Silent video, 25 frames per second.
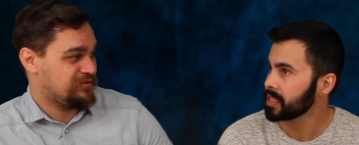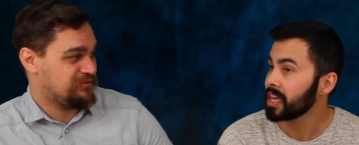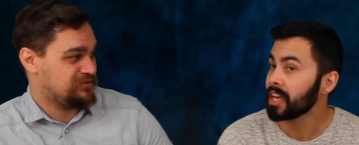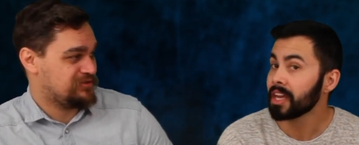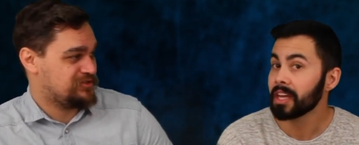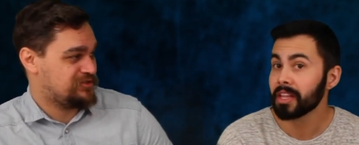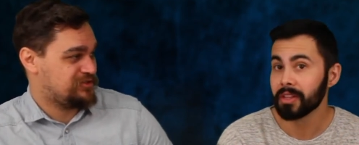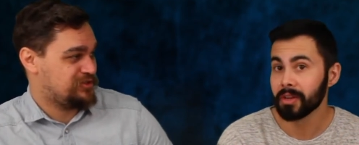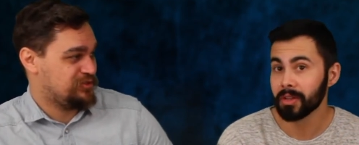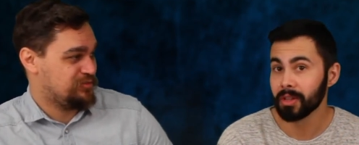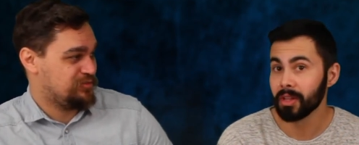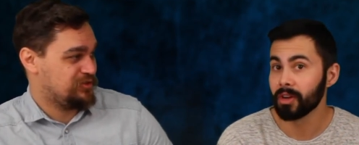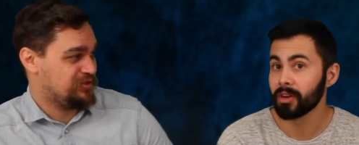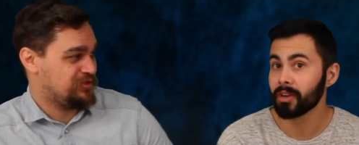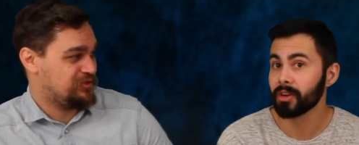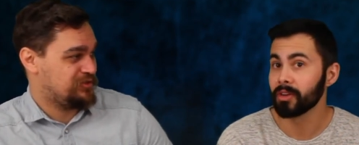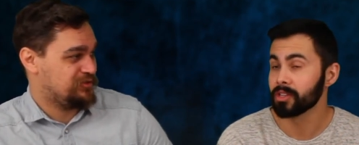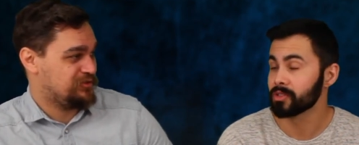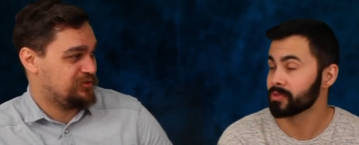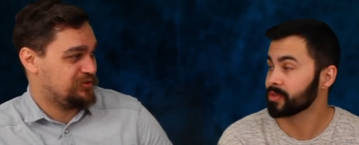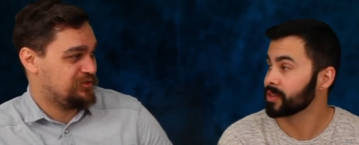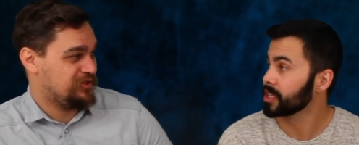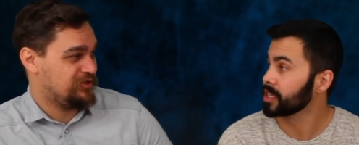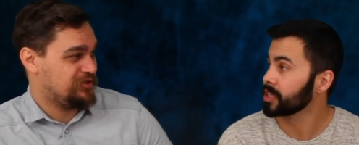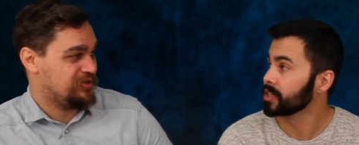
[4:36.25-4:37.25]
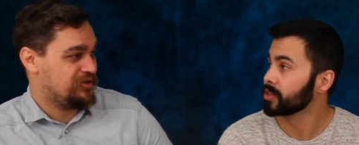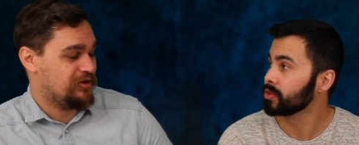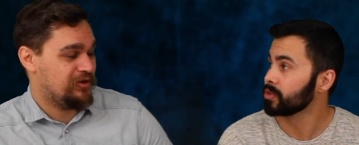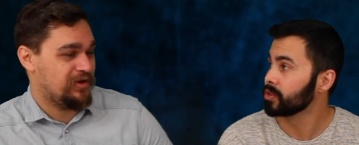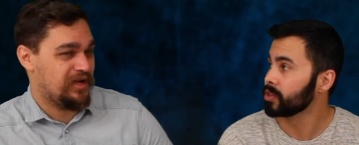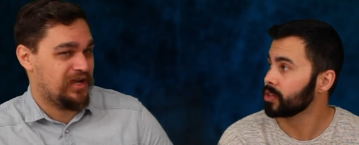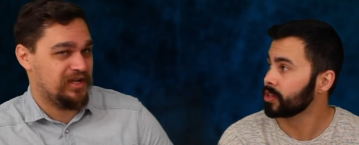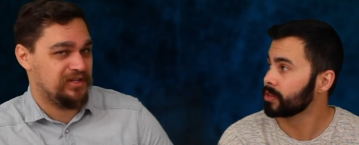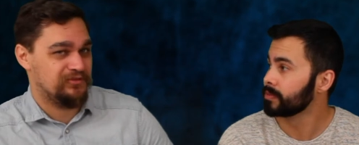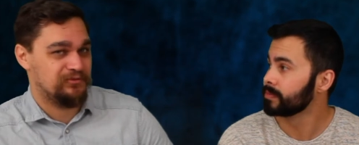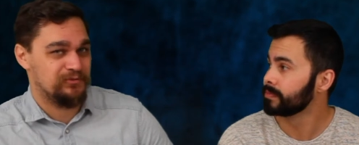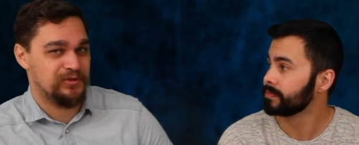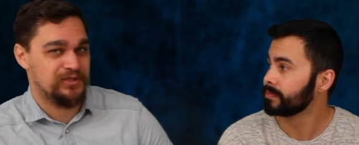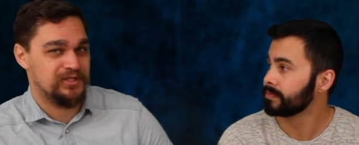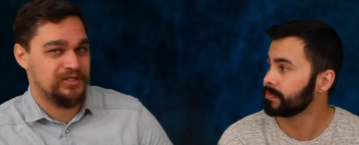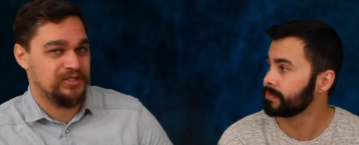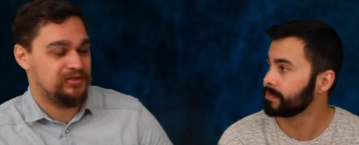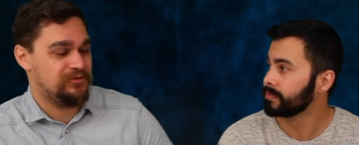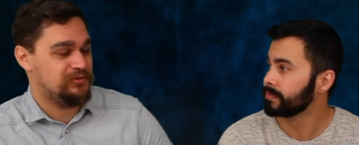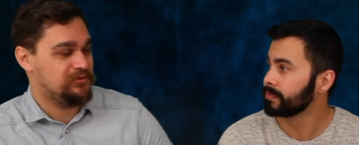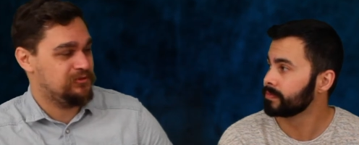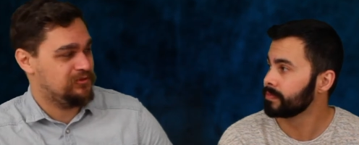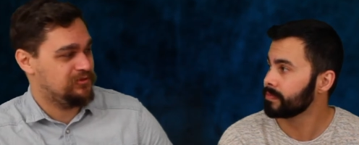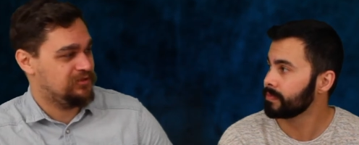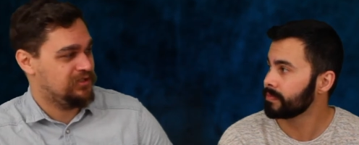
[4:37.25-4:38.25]
Speaker 1: They have a super logo cool really logo cool. and
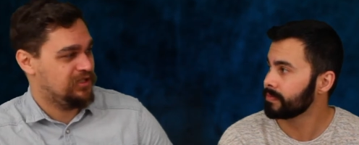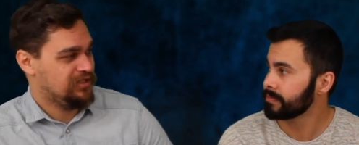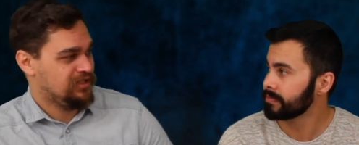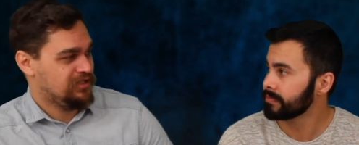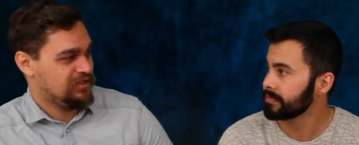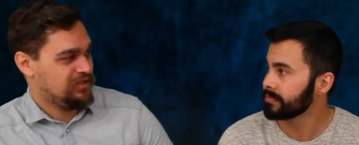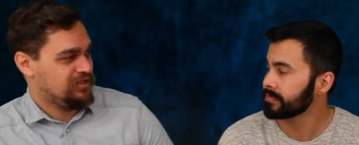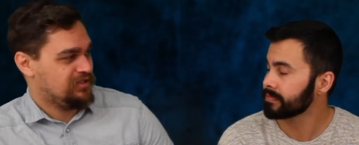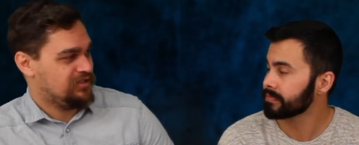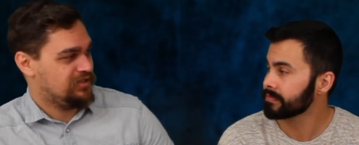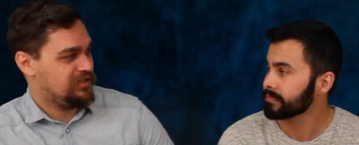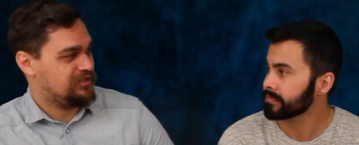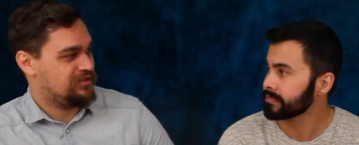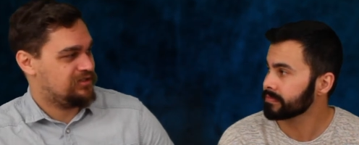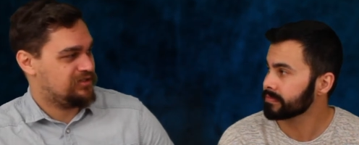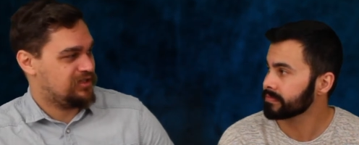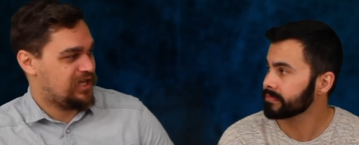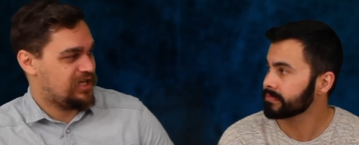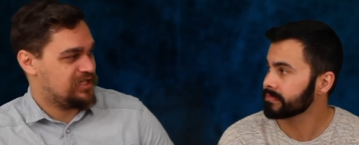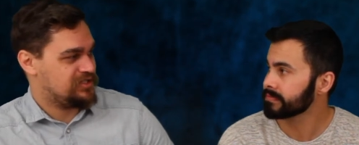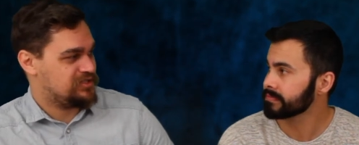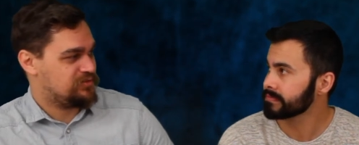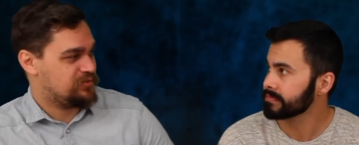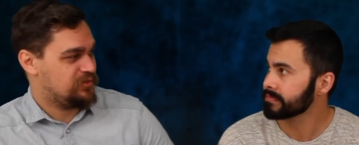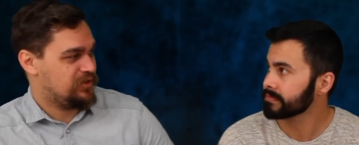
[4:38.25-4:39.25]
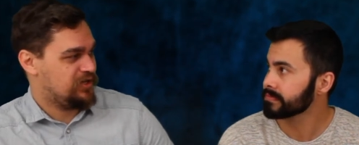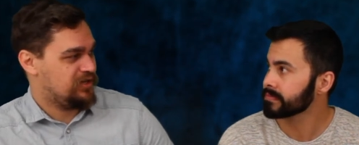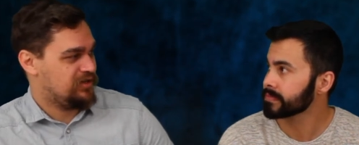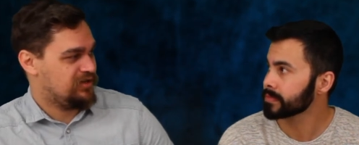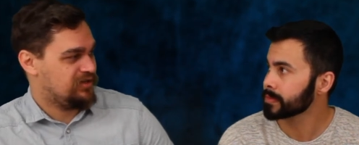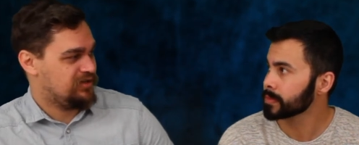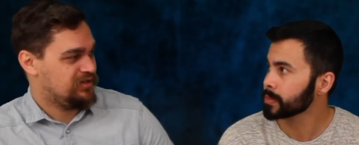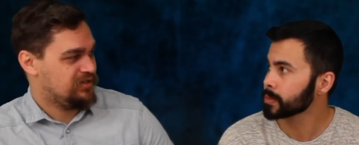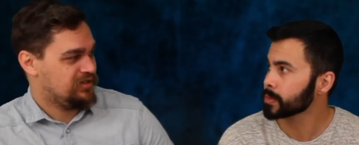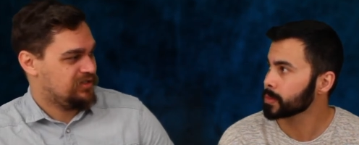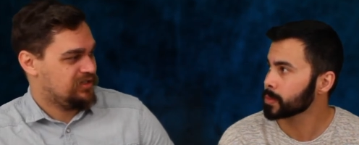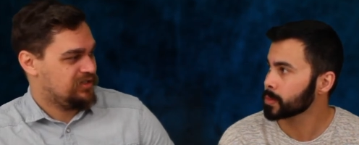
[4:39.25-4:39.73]
really cool like glassware